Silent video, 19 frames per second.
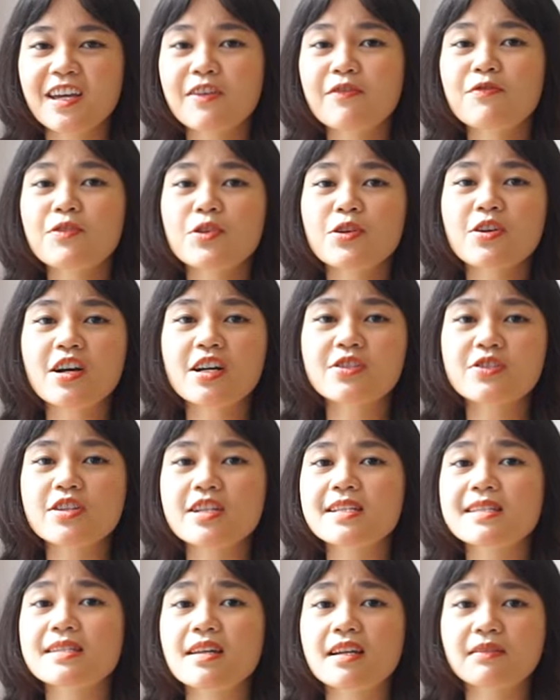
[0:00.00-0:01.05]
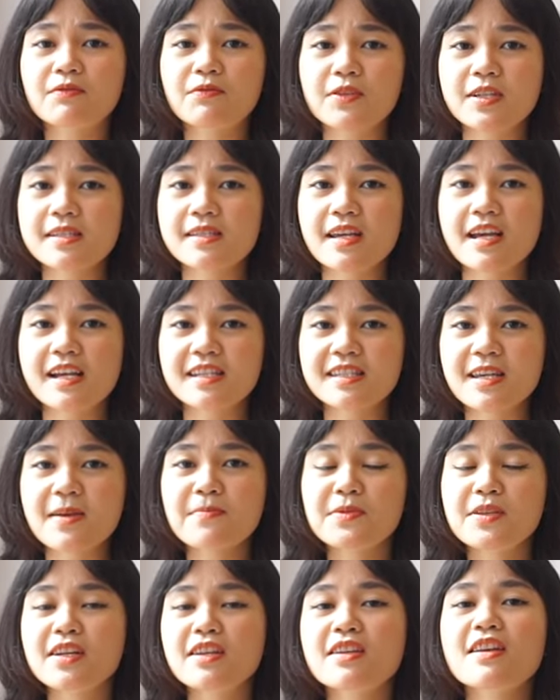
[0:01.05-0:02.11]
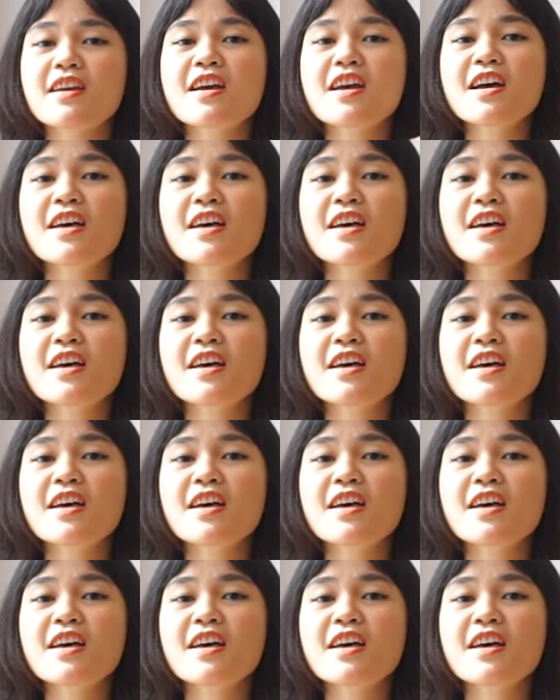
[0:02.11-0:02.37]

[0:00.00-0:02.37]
If your country is not visa-exempted,